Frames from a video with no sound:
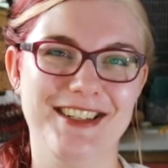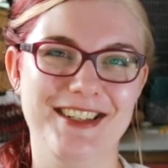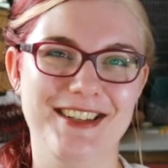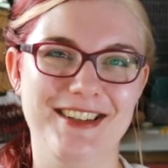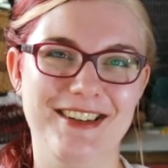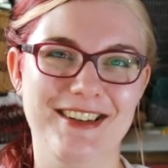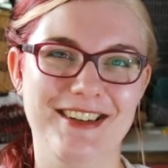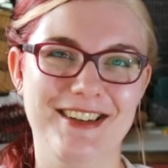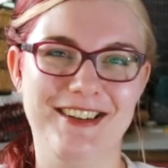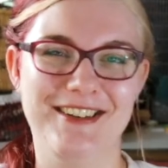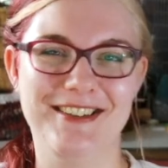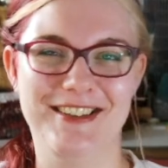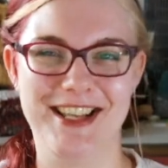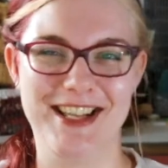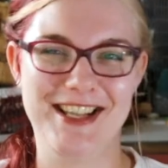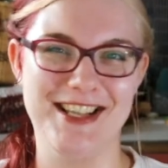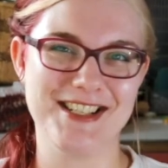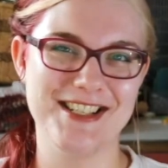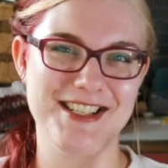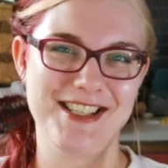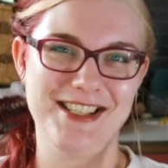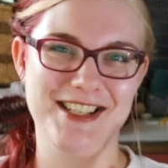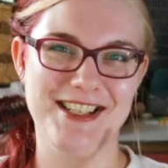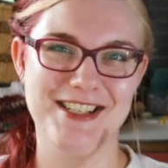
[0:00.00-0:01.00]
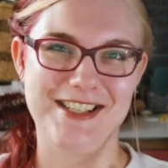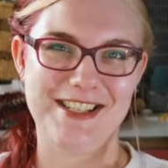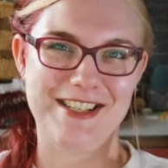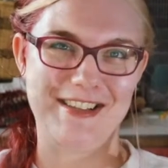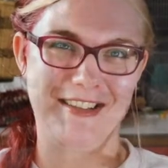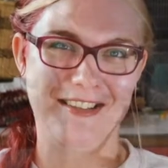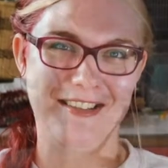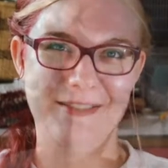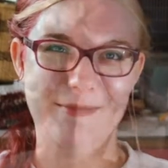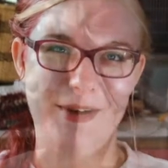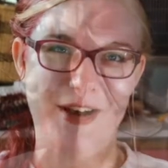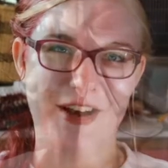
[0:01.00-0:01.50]
Okay, let's look
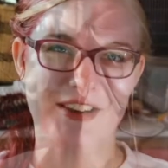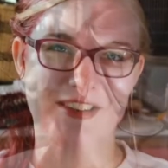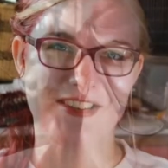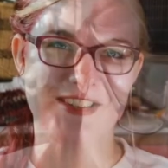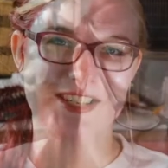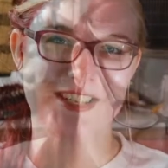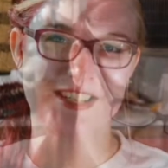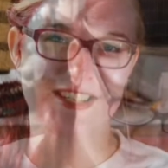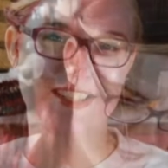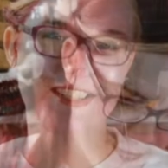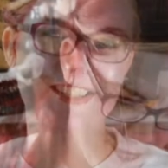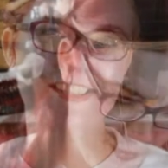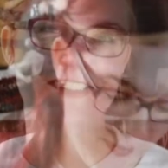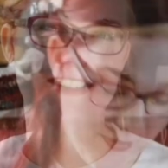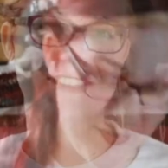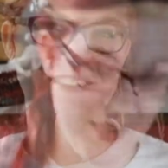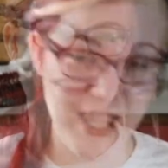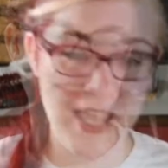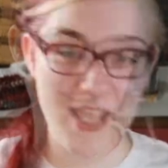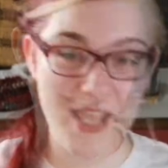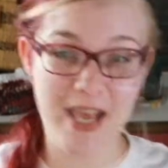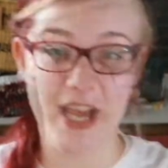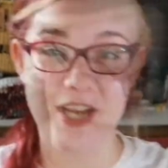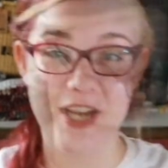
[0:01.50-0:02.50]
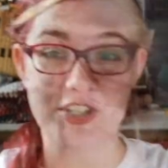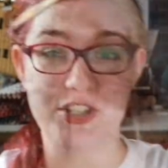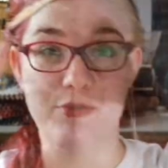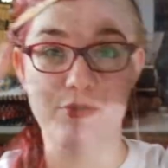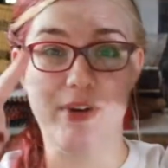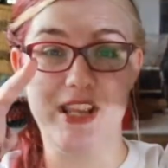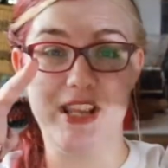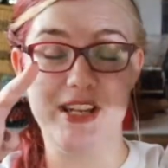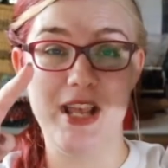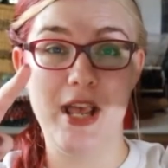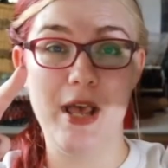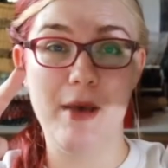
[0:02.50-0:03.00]
in the box. Actually,
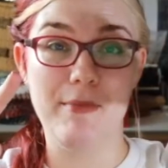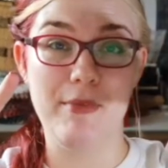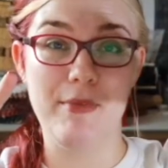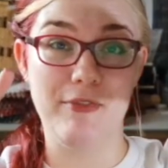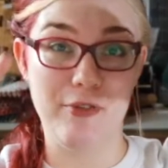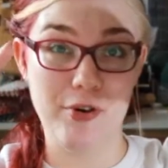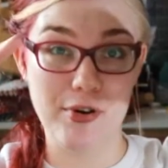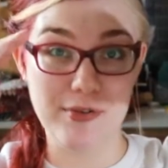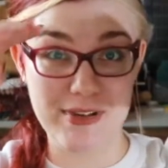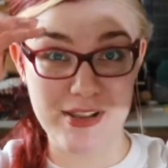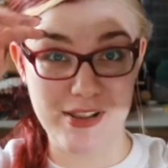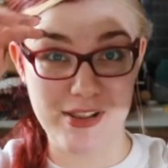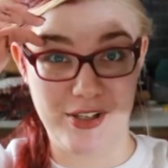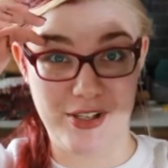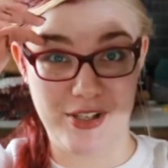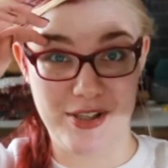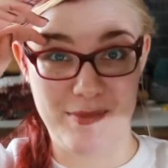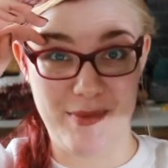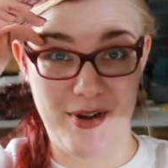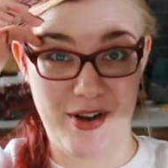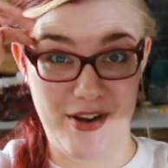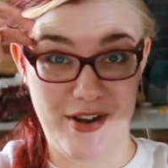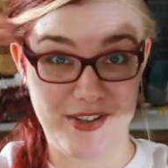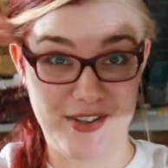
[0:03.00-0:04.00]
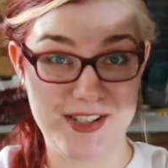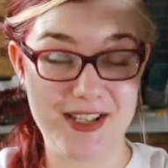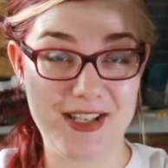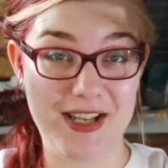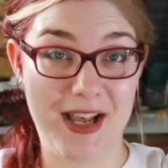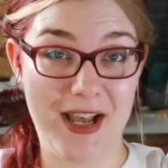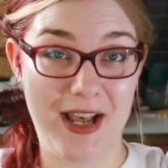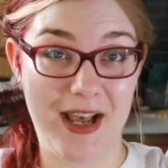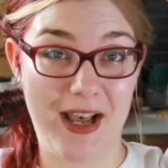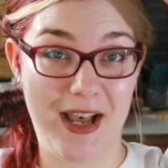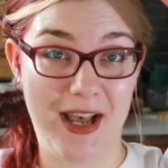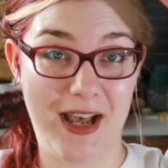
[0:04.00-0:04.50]
wait, before we look in the box,
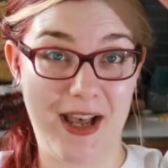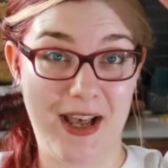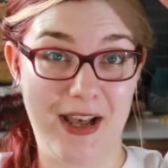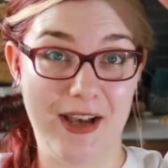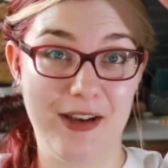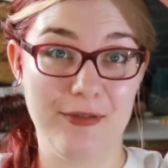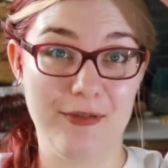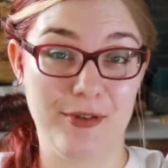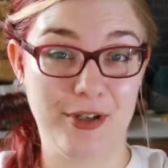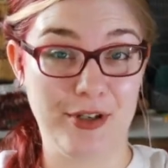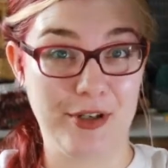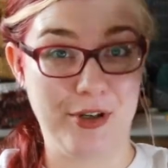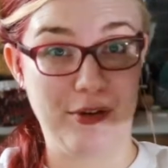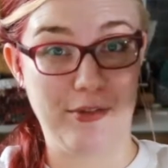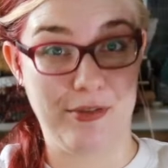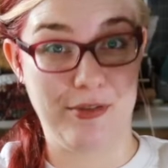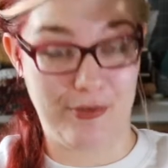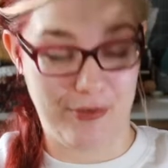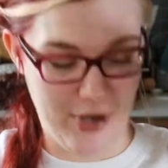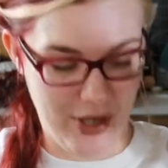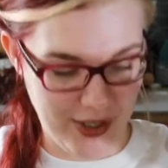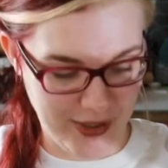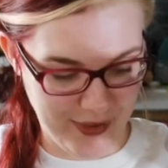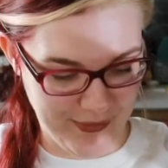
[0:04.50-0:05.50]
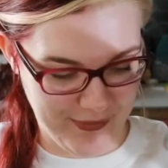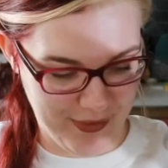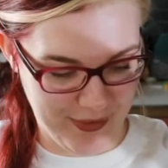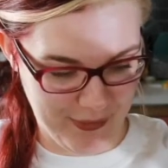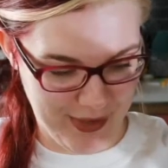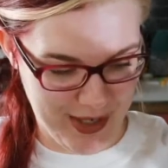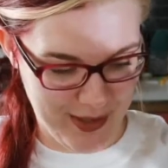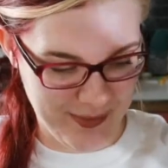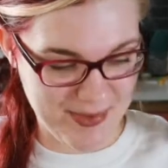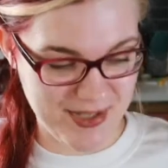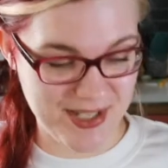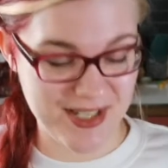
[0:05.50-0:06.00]
we're gonna go through all of the
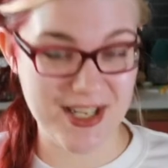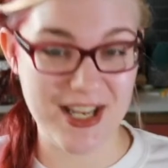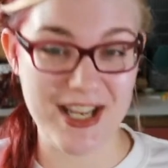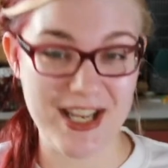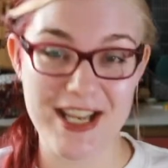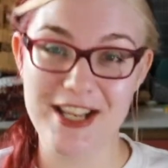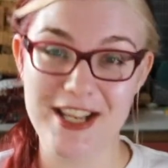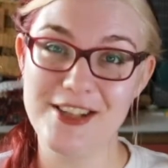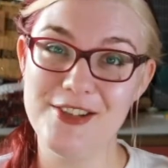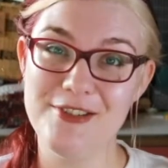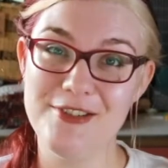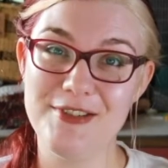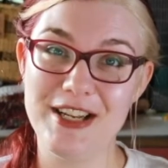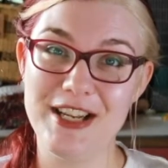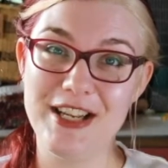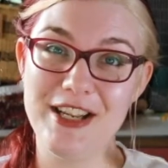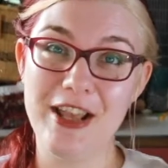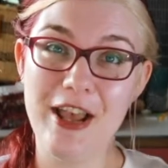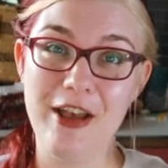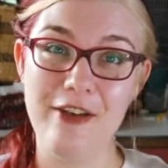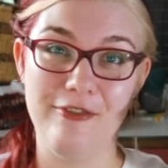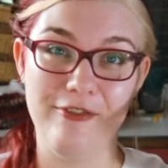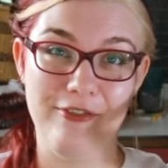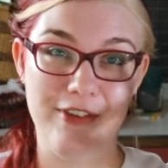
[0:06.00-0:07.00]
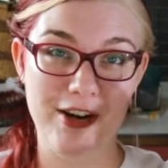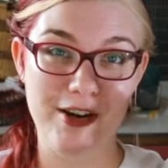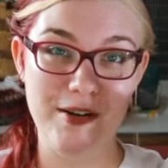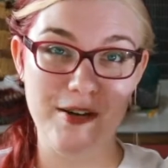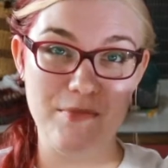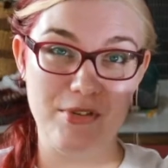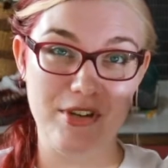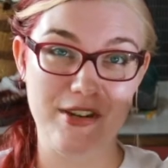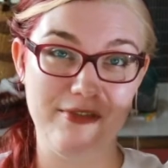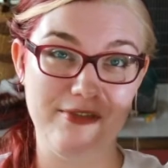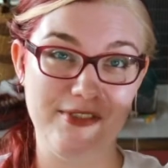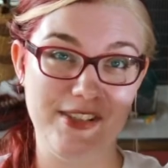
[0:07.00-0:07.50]
WIPs, including, very
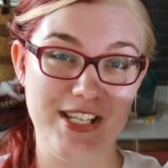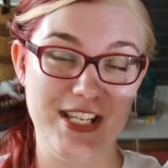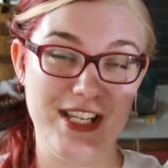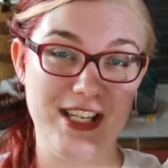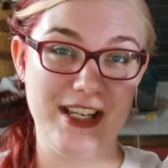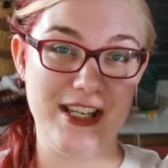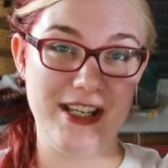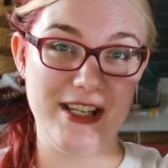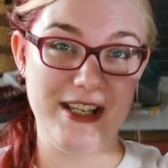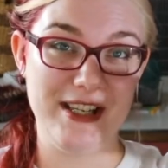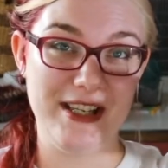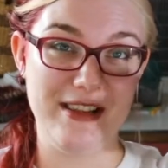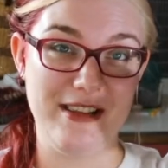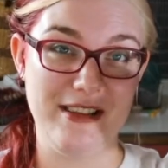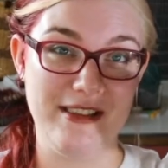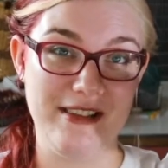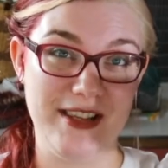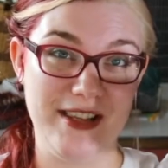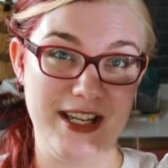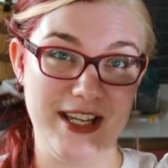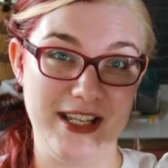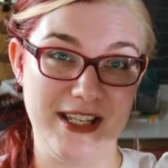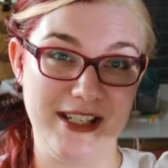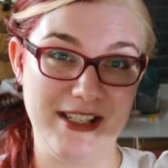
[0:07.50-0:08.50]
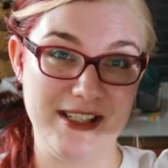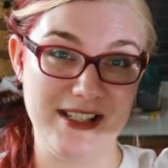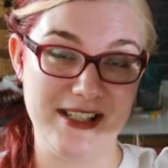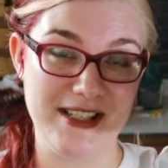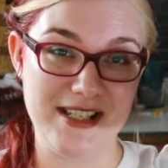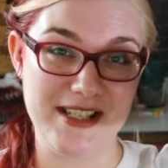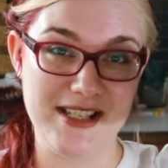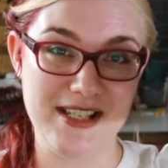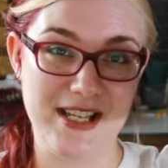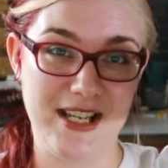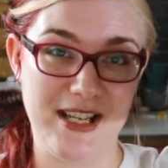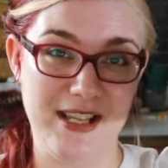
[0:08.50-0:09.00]
briefly, the
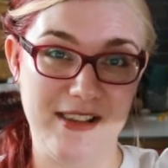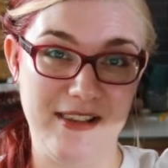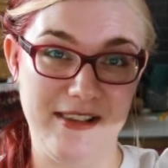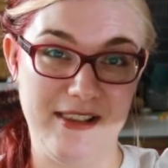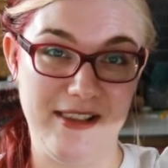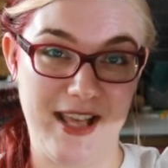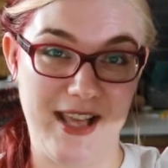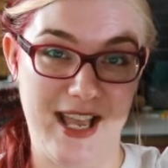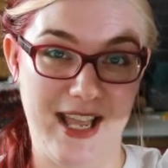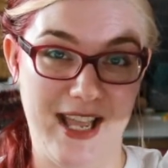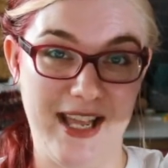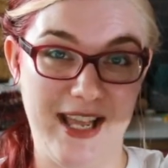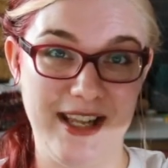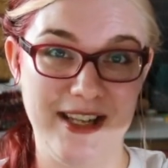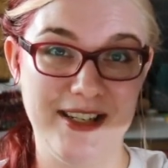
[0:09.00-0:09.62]
things that...